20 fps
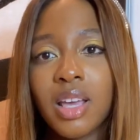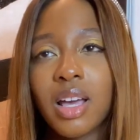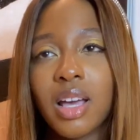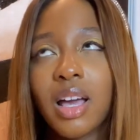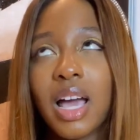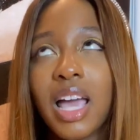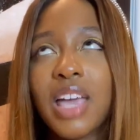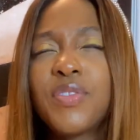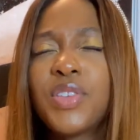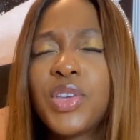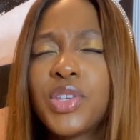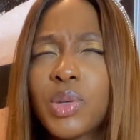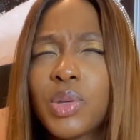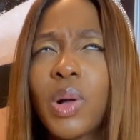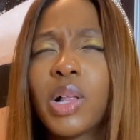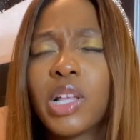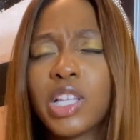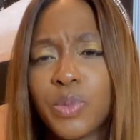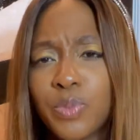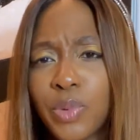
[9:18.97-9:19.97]
I didn't use it
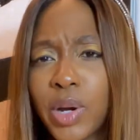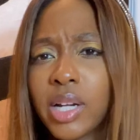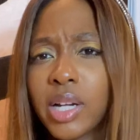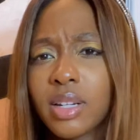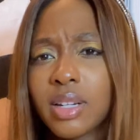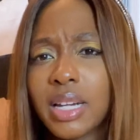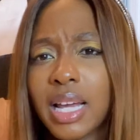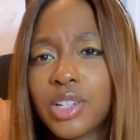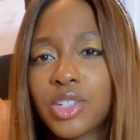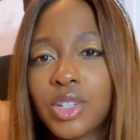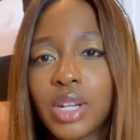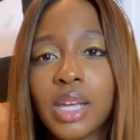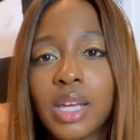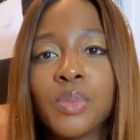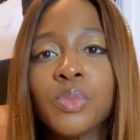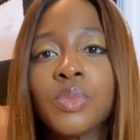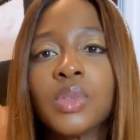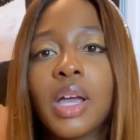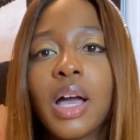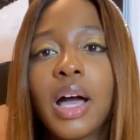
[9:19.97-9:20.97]
while I was pregnant actually,
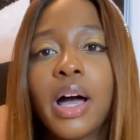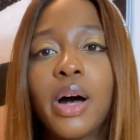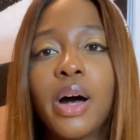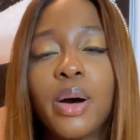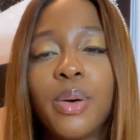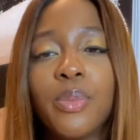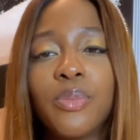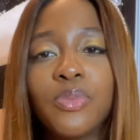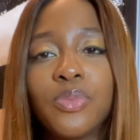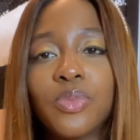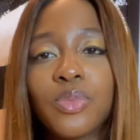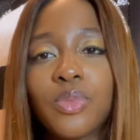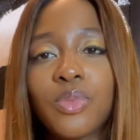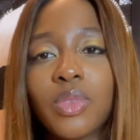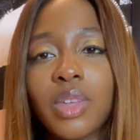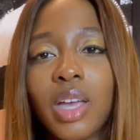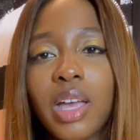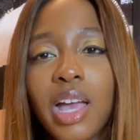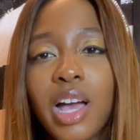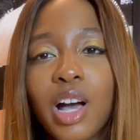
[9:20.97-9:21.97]

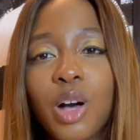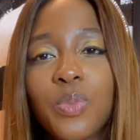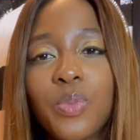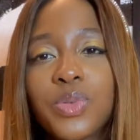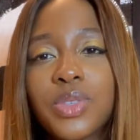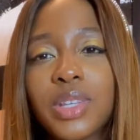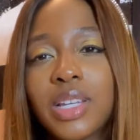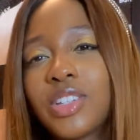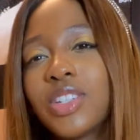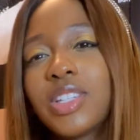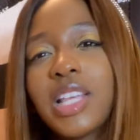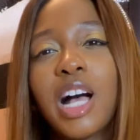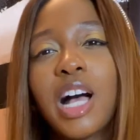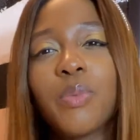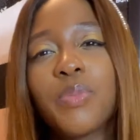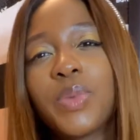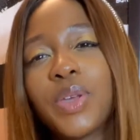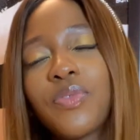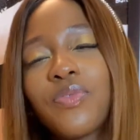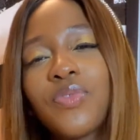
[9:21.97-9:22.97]
helps, like, just
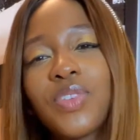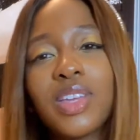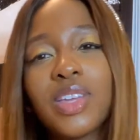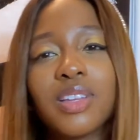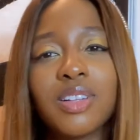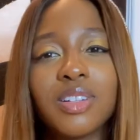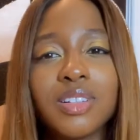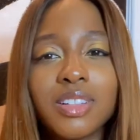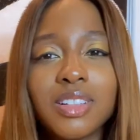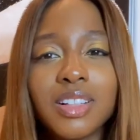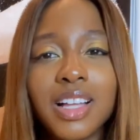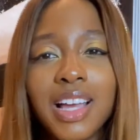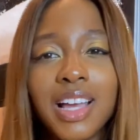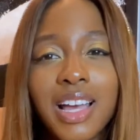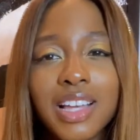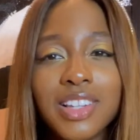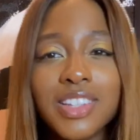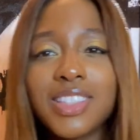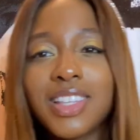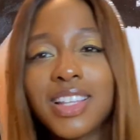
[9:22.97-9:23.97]
helped me feel
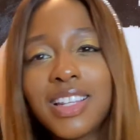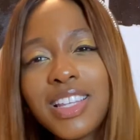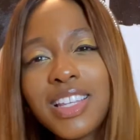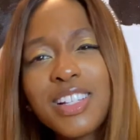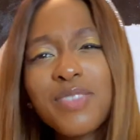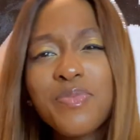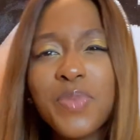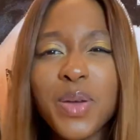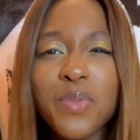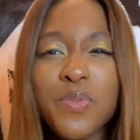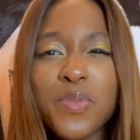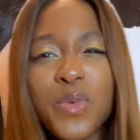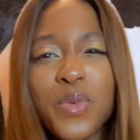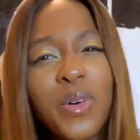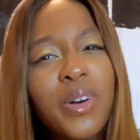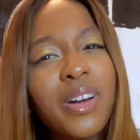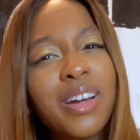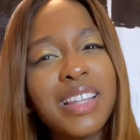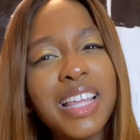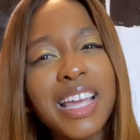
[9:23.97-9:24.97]
just a little bit
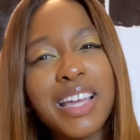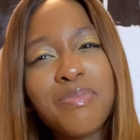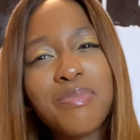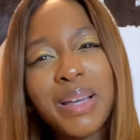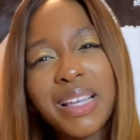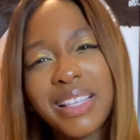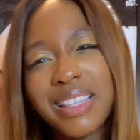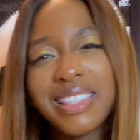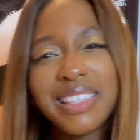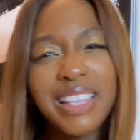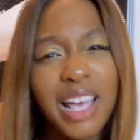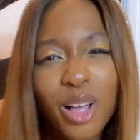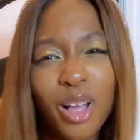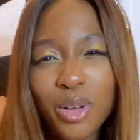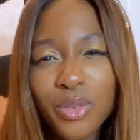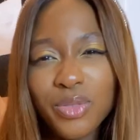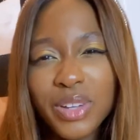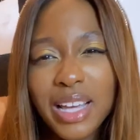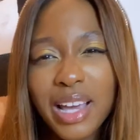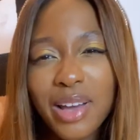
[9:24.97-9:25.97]
more like
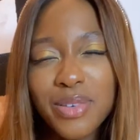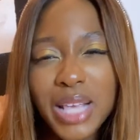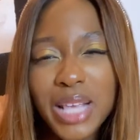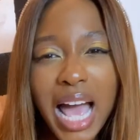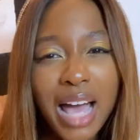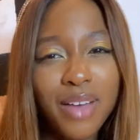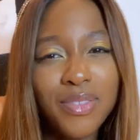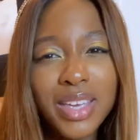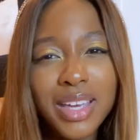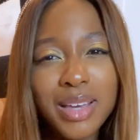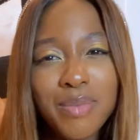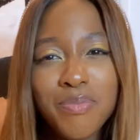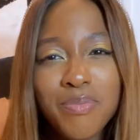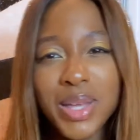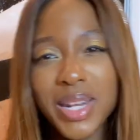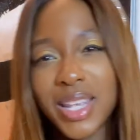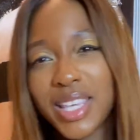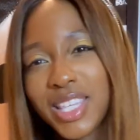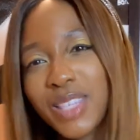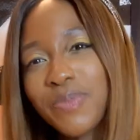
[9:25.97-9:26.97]
myself, like I was having a
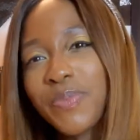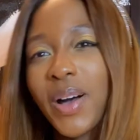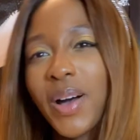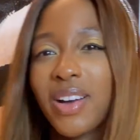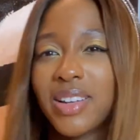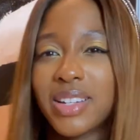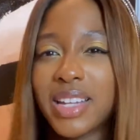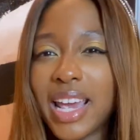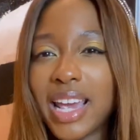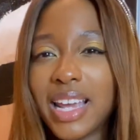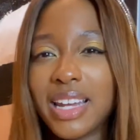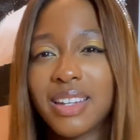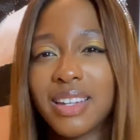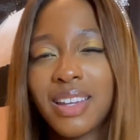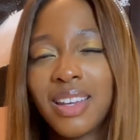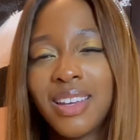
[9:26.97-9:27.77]
mini spa date